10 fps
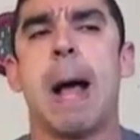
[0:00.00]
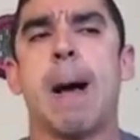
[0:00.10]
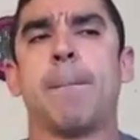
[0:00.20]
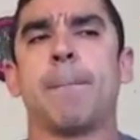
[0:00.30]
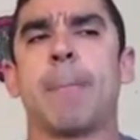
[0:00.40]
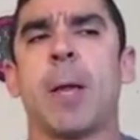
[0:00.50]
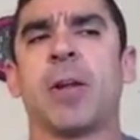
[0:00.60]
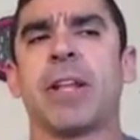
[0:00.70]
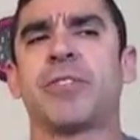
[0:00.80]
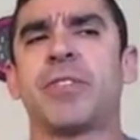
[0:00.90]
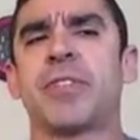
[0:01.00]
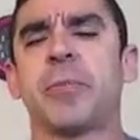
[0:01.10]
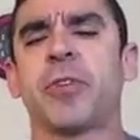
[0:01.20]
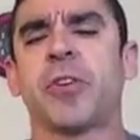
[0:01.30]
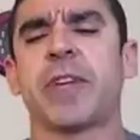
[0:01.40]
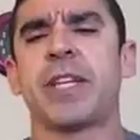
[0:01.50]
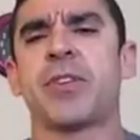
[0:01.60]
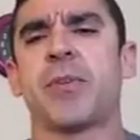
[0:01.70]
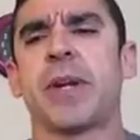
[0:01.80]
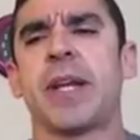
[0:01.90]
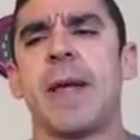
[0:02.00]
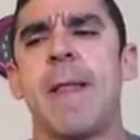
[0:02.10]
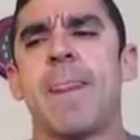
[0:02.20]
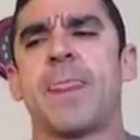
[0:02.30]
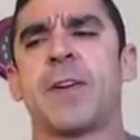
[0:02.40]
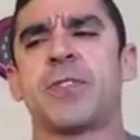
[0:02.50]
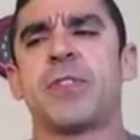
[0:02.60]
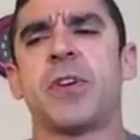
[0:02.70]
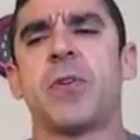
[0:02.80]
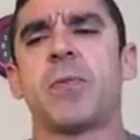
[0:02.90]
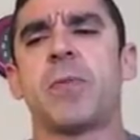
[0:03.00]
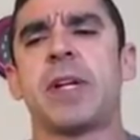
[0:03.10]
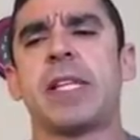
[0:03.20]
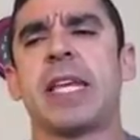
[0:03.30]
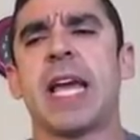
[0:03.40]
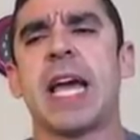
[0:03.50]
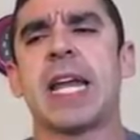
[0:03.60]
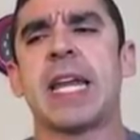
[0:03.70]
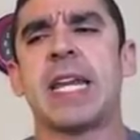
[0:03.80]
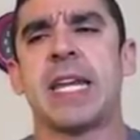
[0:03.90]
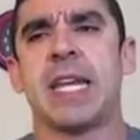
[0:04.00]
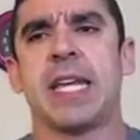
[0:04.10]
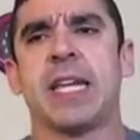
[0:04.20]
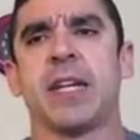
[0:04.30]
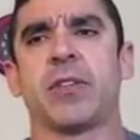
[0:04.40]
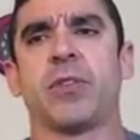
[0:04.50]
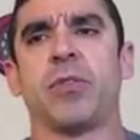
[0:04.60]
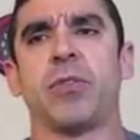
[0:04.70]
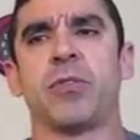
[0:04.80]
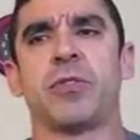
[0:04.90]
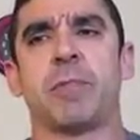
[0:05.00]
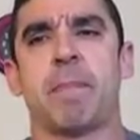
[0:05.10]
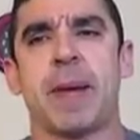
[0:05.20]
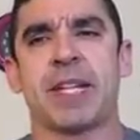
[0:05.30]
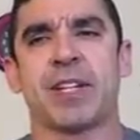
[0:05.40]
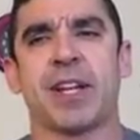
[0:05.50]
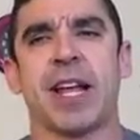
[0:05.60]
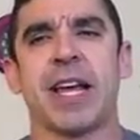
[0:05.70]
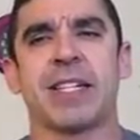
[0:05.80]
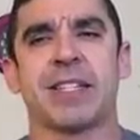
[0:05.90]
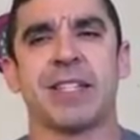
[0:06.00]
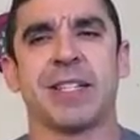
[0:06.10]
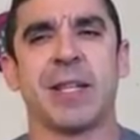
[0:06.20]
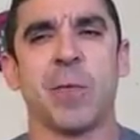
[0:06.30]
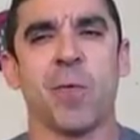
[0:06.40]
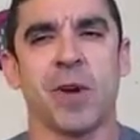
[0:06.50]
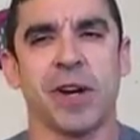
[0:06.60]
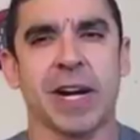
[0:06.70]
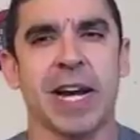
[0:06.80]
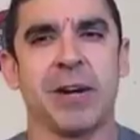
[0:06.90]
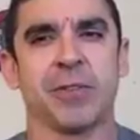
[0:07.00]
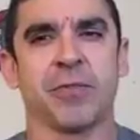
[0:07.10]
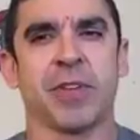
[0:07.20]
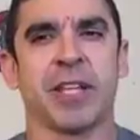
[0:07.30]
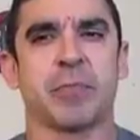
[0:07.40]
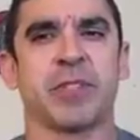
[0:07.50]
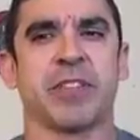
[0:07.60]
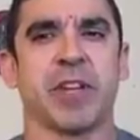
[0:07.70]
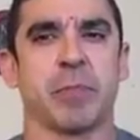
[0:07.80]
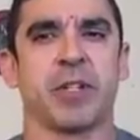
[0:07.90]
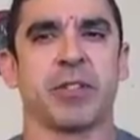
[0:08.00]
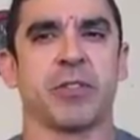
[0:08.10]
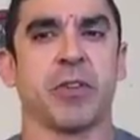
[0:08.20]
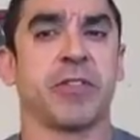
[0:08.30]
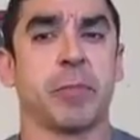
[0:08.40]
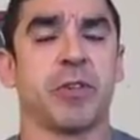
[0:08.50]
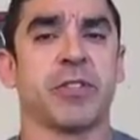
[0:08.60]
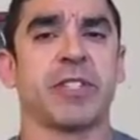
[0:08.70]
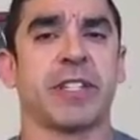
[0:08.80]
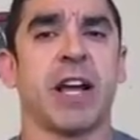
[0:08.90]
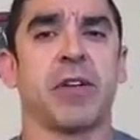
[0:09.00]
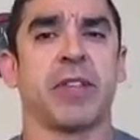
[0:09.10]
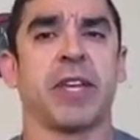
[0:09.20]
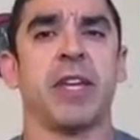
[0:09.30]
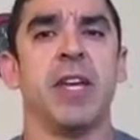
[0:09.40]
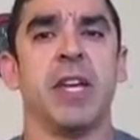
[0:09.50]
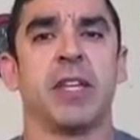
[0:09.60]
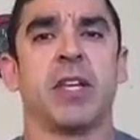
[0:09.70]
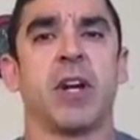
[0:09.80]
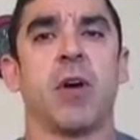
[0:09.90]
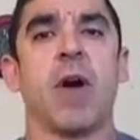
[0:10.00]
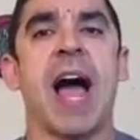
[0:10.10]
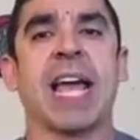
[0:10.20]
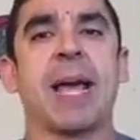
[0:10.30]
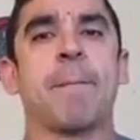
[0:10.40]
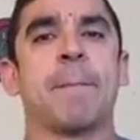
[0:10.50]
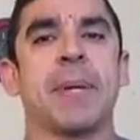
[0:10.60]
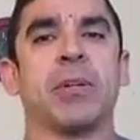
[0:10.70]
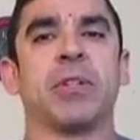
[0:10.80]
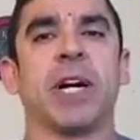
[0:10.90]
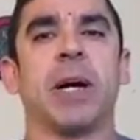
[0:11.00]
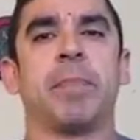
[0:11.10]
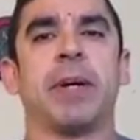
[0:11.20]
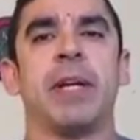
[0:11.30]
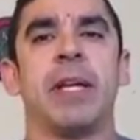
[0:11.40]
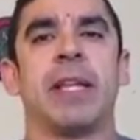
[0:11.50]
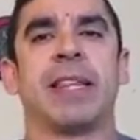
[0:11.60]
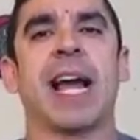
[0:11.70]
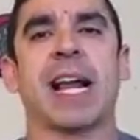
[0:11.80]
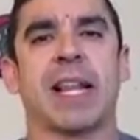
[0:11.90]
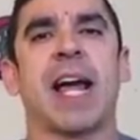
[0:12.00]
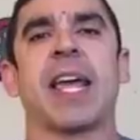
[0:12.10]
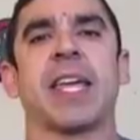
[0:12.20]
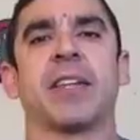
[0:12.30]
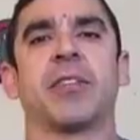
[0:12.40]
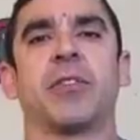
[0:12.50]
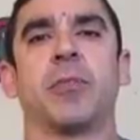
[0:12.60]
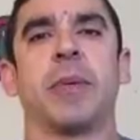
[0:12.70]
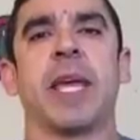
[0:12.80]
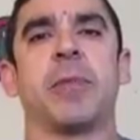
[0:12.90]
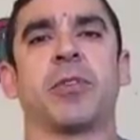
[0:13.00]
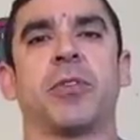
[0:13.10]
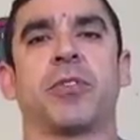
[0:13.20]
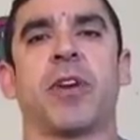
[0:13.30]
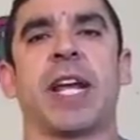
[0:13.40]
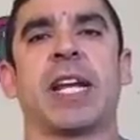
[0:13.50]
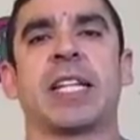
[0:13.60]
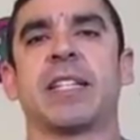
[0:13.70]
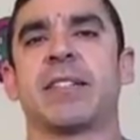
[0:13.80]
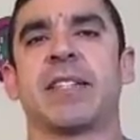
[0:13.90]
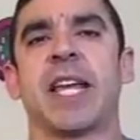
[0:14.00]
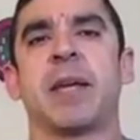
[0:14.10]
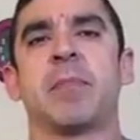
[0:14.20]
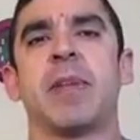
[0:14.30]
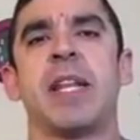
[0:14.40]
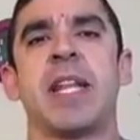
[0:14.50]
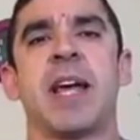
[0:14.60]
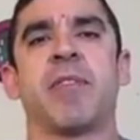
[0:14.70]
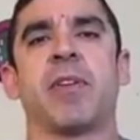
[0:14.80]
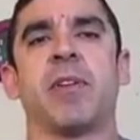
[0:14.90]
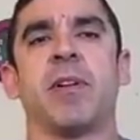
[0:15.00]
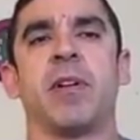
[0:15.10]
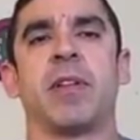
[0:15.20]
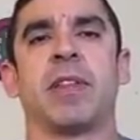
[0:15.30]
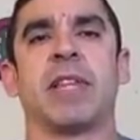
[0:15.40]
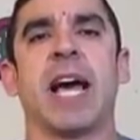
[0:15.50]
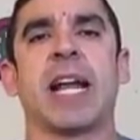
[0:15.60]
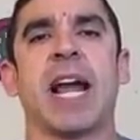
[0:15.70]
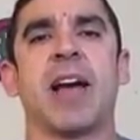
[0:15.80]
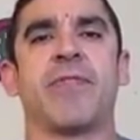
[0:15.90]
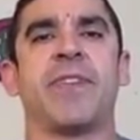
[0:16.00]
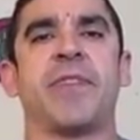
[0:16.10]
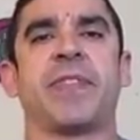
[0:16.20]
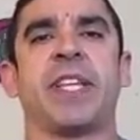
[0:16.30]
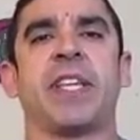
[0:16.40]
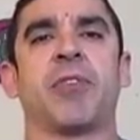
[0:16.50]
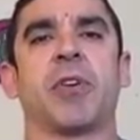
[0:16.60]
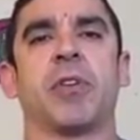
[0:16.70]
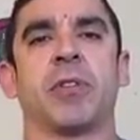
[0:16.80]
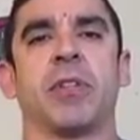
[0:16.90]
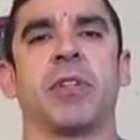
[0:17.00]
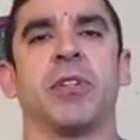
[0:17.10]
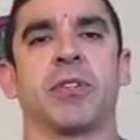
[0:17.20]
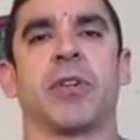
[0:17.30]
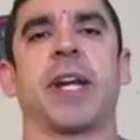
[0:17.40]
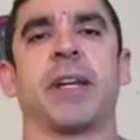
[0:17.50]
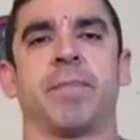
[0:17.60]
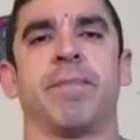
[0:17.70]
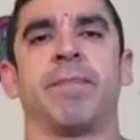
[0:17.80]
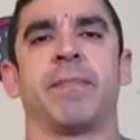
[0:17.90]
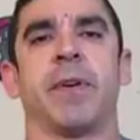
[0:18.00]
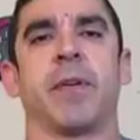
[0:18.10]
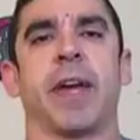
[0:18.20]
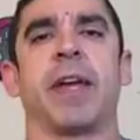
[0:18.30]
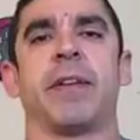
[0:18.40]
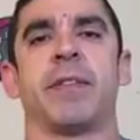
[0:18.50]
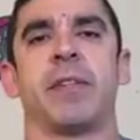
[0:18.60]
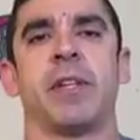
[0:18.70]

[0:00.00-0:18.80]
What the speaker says: Unless there is some sort of injury, there's no really a need to specialize the workout for a specific person. So if the person is healthy, I can build up that client to be able to train at the same level that a 15-year-old could train, okay?